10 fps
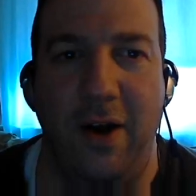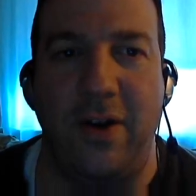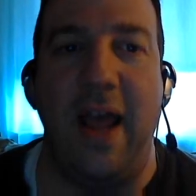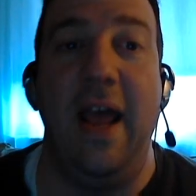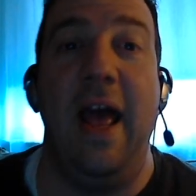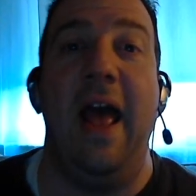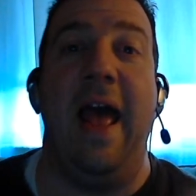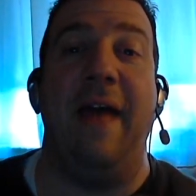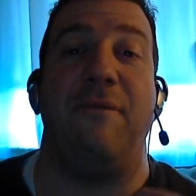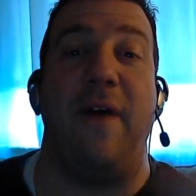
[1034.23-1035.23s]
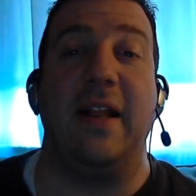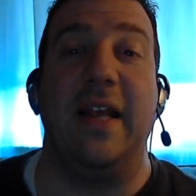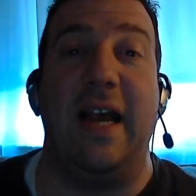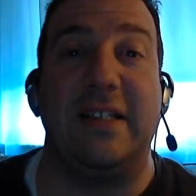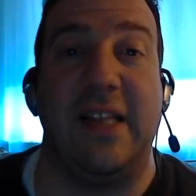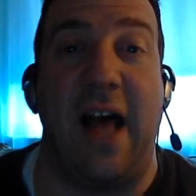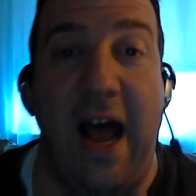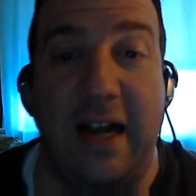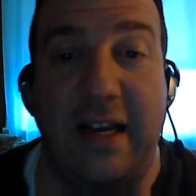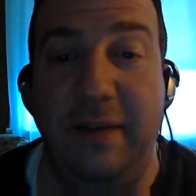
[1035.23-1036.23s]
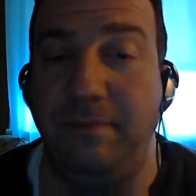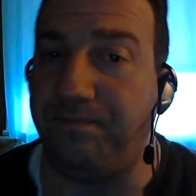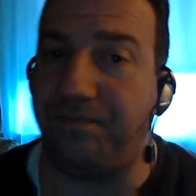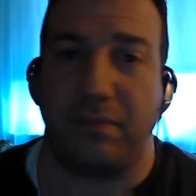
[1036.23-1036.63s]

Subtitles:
Okay. And finally, as to the hockey,